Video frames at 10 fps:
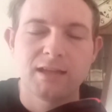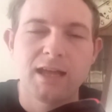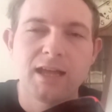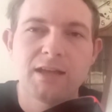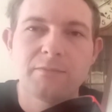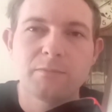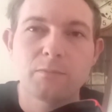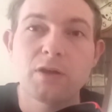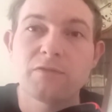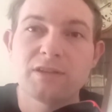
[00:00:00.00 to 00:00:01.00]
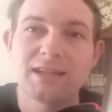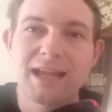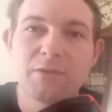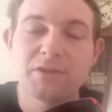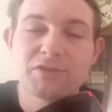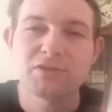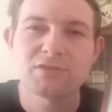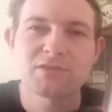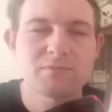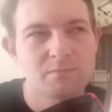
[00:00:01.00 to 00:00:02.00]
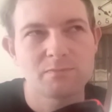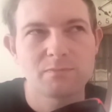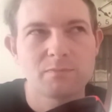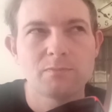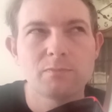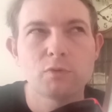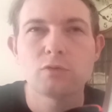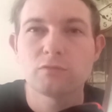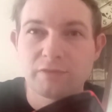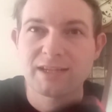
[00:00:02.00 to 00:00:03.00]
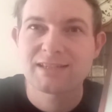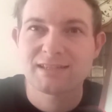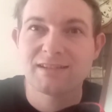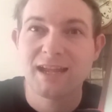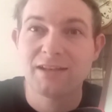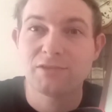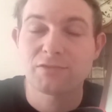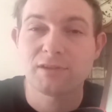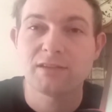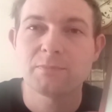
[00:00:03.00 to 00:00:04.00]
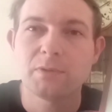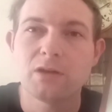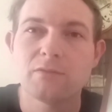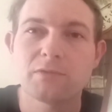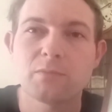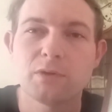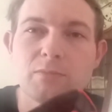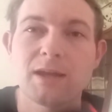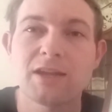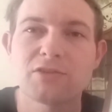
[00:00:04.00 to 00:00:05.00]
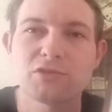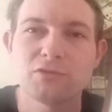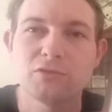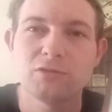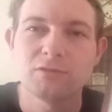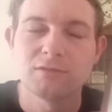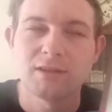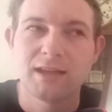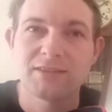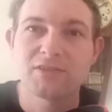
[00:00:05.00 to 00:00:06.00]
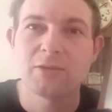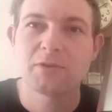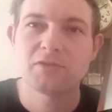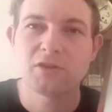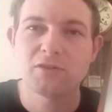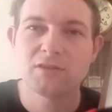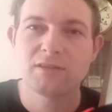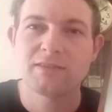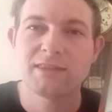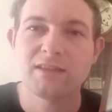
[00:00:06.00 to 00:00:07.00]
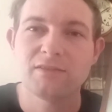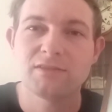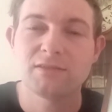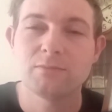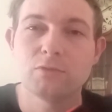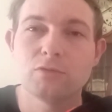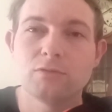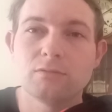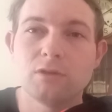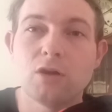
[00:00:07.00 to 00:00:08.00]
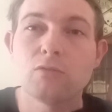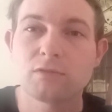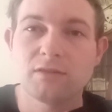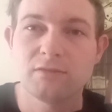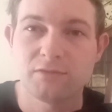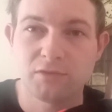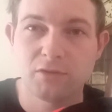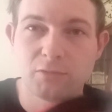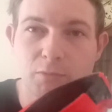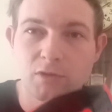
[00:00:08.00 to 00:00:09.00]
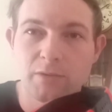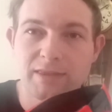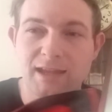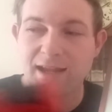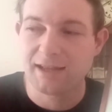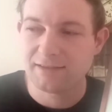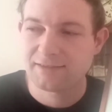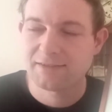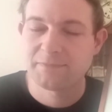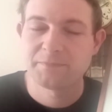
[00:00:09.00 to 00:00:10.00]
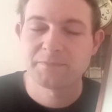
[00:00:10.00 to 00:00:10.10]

Well, for now, it's just more recent entries, but we'll make sure as time goes on that more older songs will go in the hat.